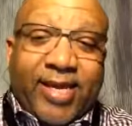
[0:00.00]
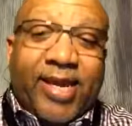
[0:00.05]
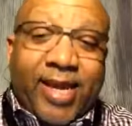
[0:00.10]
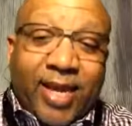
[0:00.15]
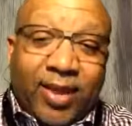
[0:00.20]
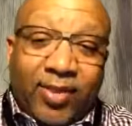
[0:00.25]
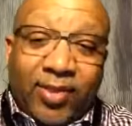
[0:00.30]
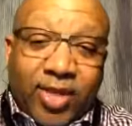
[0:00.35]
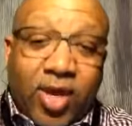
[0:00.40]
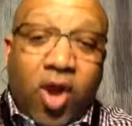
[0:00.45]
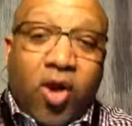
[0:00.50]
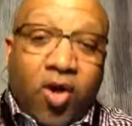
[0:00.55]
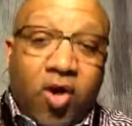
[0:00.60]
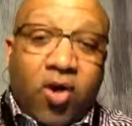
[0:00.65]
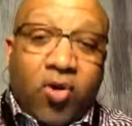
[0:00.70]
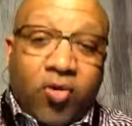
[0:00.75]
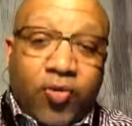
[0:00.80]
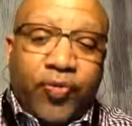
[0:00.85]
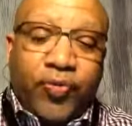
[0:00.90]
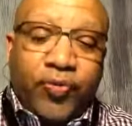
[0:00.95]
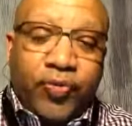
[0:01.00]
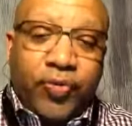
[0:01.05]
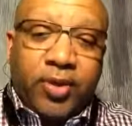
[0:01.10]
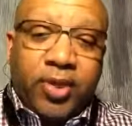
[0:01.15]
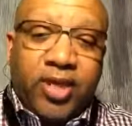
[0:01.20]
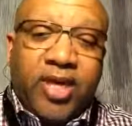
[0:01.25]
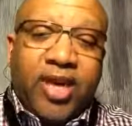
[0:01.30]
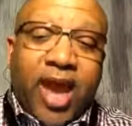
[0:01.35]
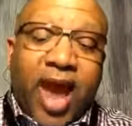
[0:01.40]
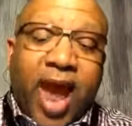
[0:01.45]
in the earth
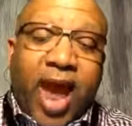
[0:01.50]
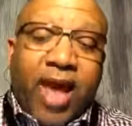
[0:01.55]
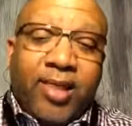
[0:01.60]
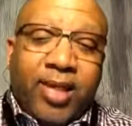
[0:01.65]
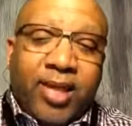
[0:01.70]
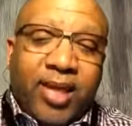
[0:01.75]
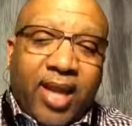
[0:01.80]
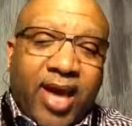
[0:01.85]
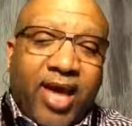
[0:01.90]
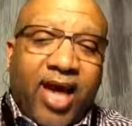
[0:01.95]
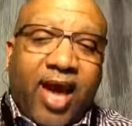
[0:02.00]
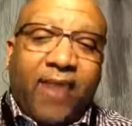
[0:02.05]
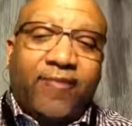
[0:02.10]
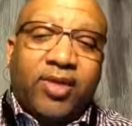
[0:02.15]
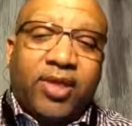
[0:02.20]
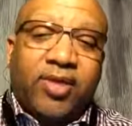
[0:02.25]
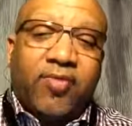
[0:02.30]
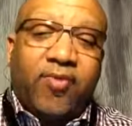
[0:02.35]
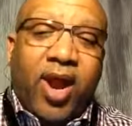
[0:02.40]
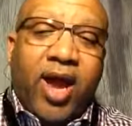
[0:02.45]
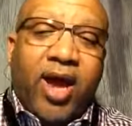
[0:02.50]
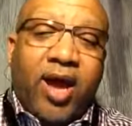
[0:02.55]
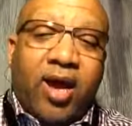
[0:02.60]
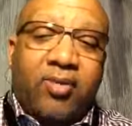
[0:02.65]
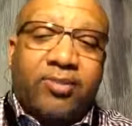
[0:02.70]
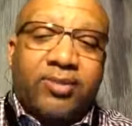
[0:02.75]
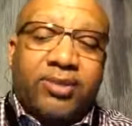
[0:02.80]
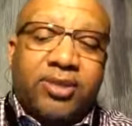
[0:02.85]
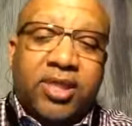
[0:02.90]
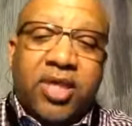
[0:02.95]
and in the heavenly
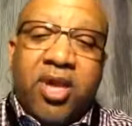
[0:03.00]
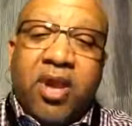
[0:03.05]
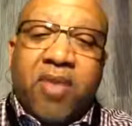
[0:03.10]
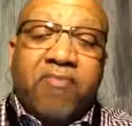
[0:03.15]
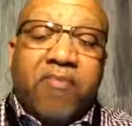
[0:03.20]
realms.